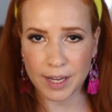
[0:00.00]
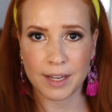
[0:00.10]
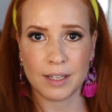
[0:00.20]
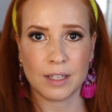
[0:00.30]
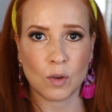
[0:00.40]

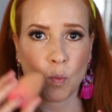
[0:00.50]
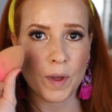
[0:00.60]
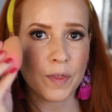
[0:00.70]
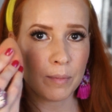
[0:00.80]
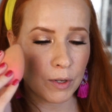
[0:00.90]
is,
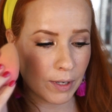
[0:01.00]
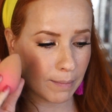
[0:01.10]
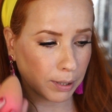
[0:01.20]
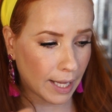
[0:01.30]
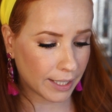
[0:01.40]
with the
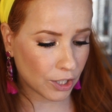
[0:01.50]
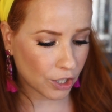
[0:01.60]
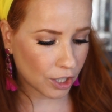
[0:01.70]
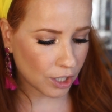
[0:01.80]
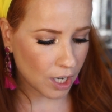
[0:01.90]
Beauty
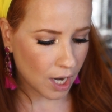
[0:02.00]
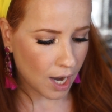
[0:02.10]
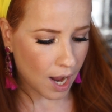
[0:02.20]
Blender,